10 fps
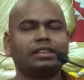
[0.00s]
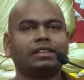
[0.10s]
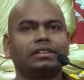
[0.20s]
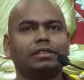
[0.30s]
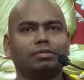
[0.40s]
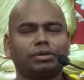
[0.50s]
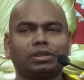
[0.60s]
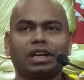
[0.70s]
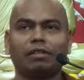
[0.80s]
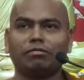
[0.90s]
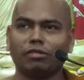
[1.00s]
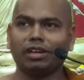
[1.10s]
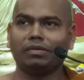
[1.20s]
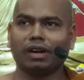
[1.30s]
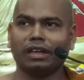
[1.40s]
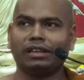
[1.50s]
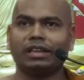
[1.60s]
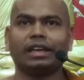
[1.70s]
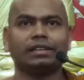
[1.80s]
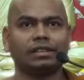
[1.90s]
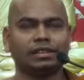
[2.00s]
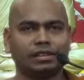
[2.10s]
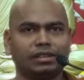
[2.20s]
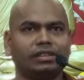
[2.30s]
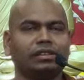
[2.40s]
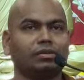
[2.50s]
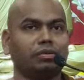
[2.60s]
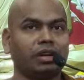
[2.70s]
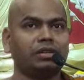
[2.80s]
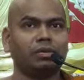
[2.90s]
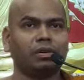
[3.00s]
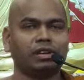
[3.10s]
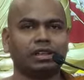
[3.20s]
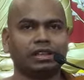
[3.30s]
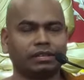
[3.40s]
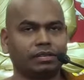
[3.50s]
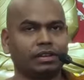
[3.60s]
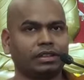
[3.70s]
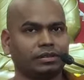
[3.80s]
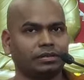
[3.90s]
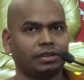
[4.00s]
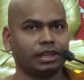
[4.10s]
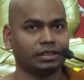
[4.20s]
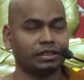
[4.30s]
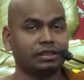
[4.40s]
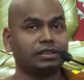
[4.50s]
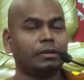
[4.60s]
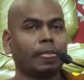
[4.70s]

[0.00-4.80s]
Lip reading: So we don't have only one existence or one world, for instance.